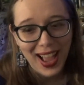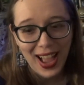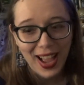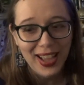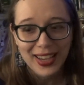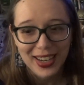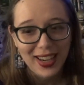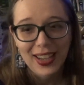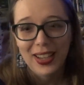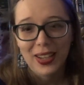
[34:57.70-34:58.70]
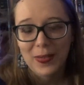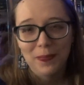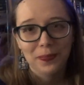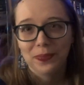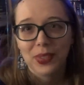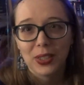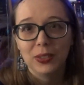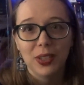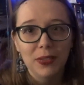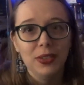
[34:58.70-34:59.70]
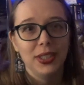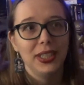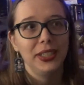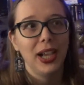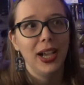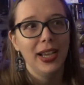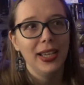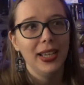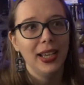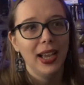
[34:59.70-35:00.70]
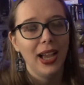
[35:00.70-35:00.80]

I loved this. I